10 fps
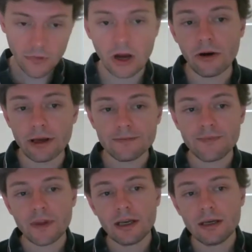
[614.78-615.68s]
All right.
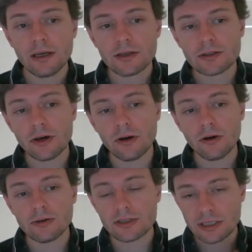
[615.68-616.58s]

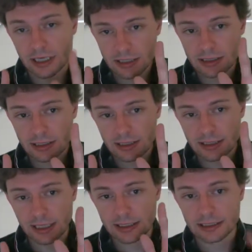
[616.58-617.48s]
So 6
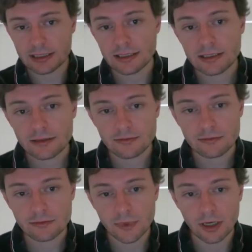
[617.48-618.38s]
sentences.
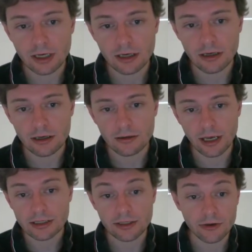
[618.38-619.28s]

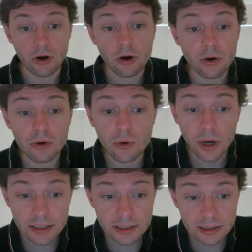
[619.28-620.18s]
Actually, they're all
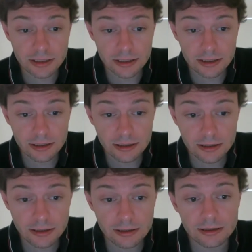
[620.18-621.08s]

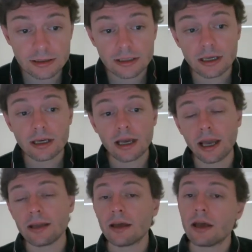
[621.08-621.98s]
questions,
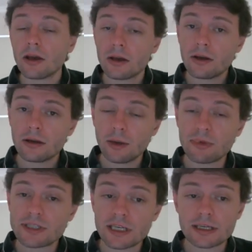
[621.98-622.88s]
and number
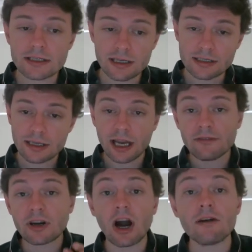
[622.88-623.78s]
6 is a kind
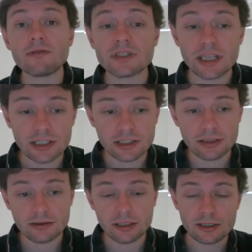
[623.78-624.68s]
of a
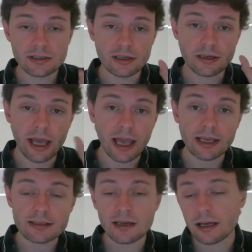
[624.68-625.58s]
conversation. It's
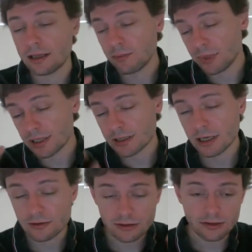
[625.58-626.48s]
A son and B
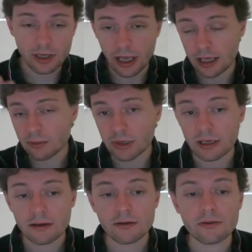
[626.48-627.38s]
son, so A and
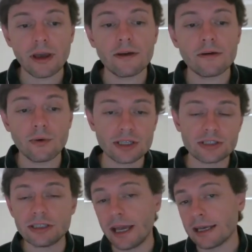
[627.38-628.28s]
B. Okay,
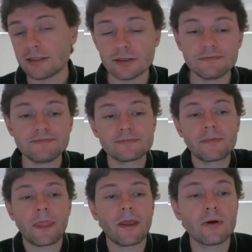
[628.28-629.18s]
question answer.
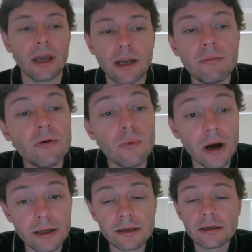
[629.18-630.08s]
Okay, number
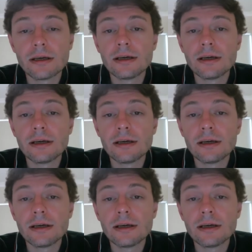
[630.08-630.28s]
1.